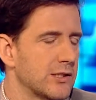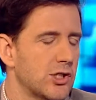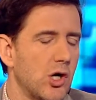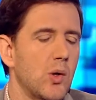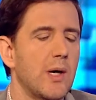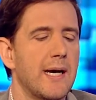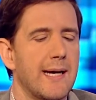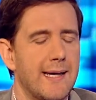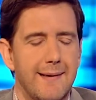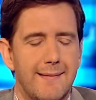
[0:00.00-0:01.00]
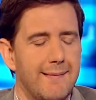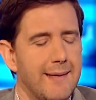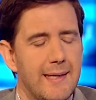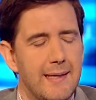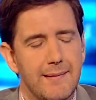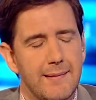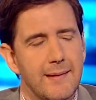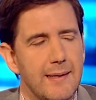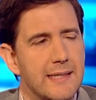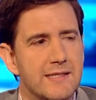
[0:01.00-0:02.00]
So right.
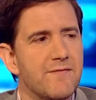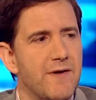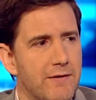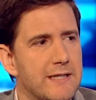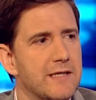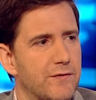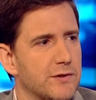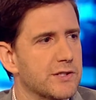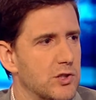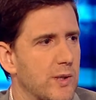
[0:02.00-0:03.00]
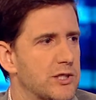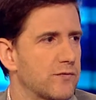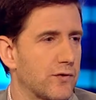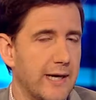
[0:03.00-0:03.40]
it's a very difficult situation